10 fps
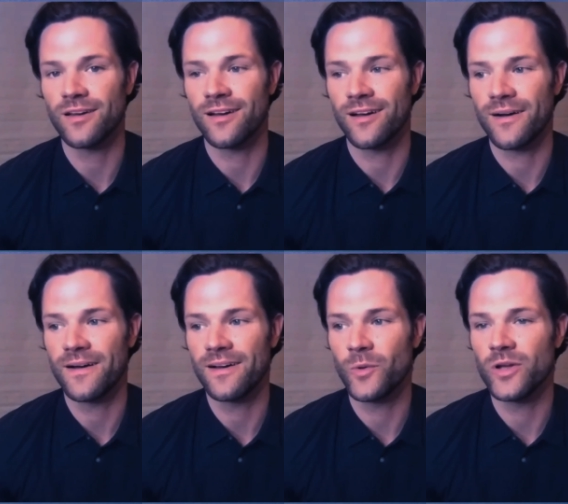
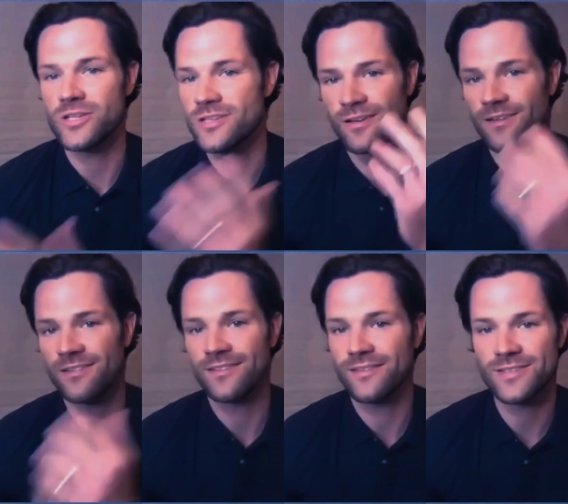which is
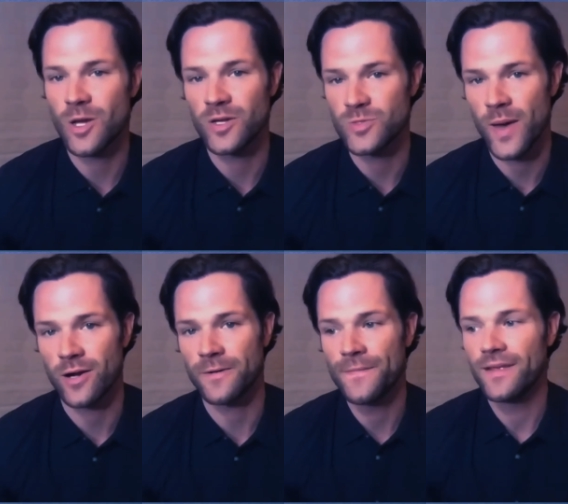so much better,
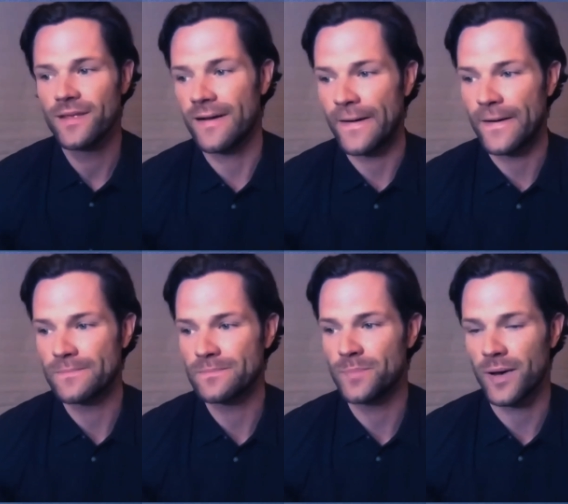
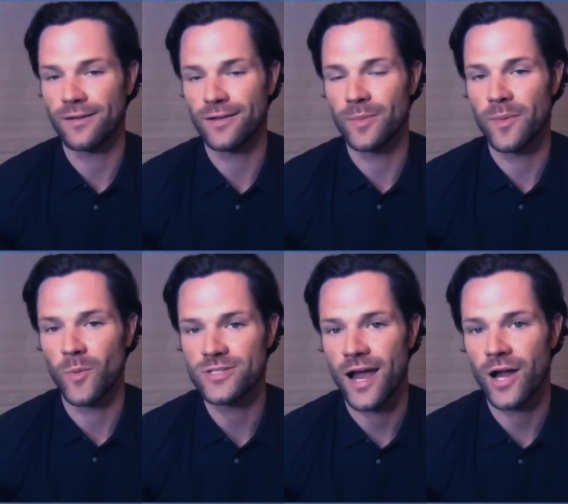but a little bit more
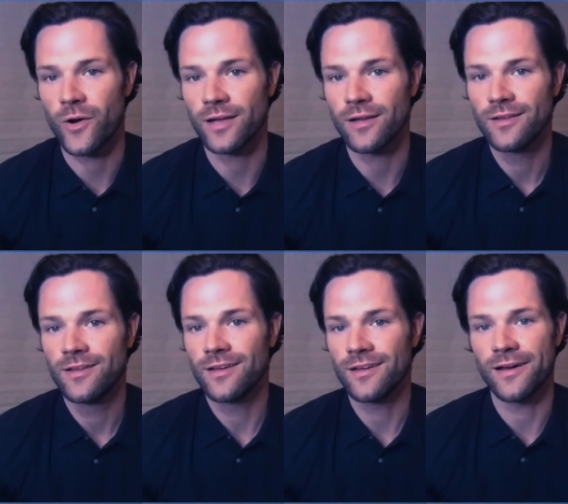tiring.
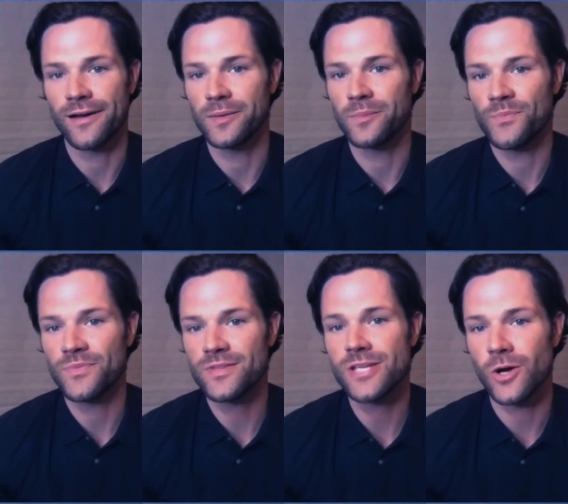
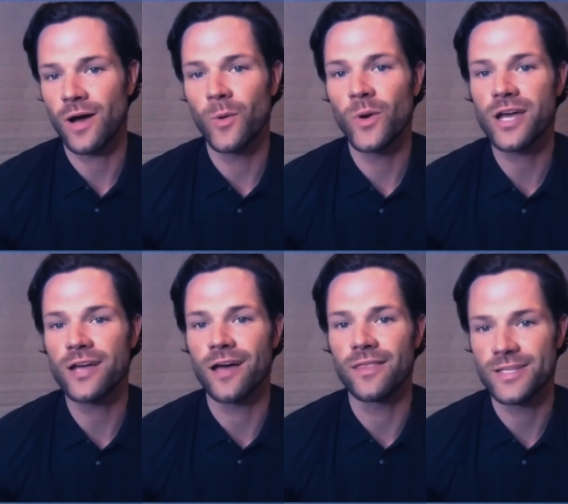So I wish I'd done
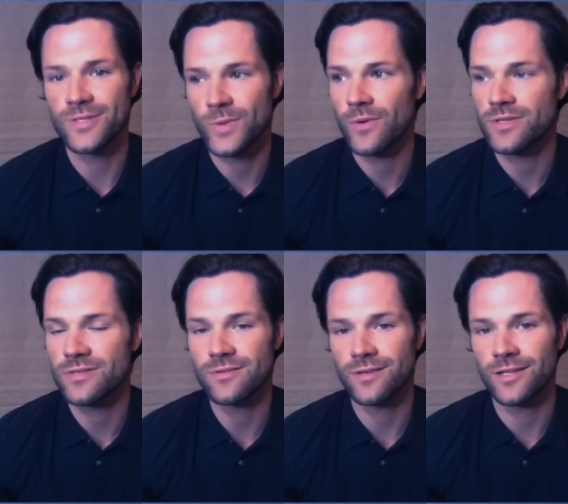this when I was,
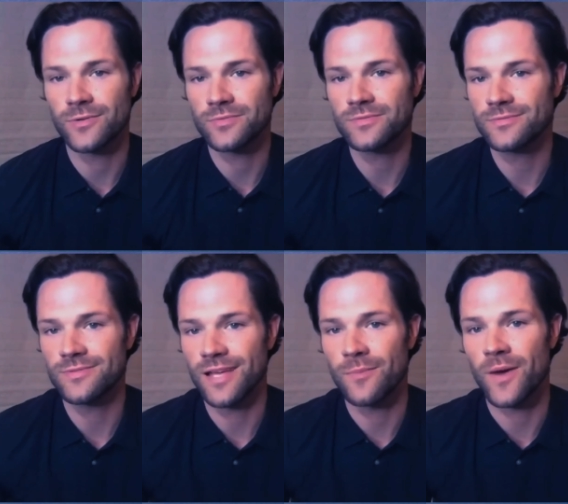you know, in
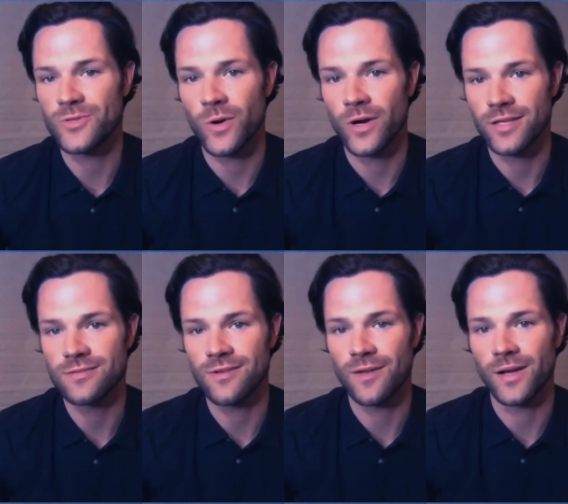my 20s, not
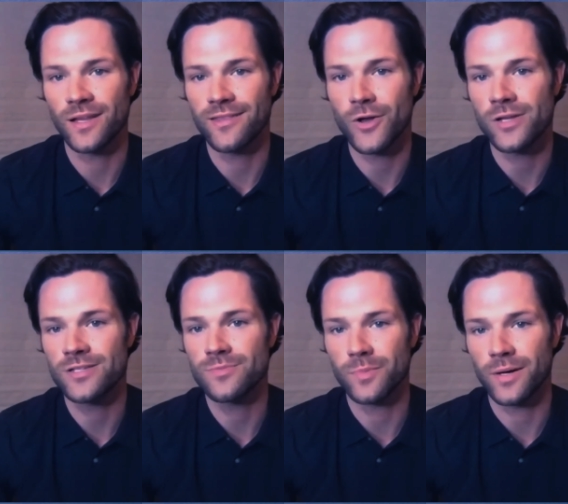in my late 30s,
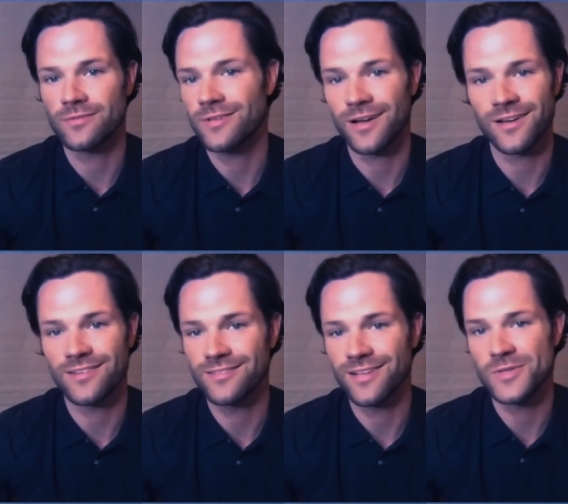but
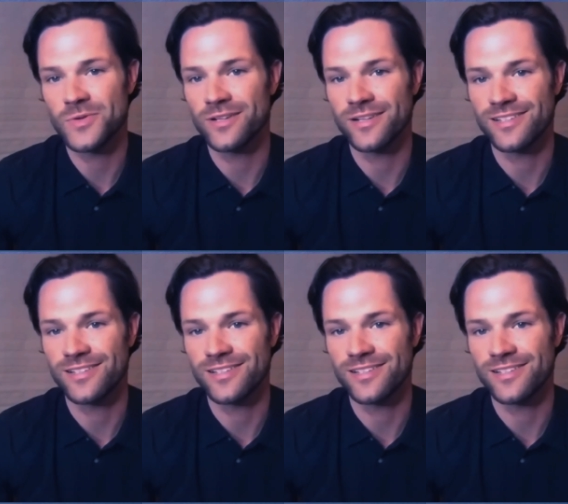it is what it is.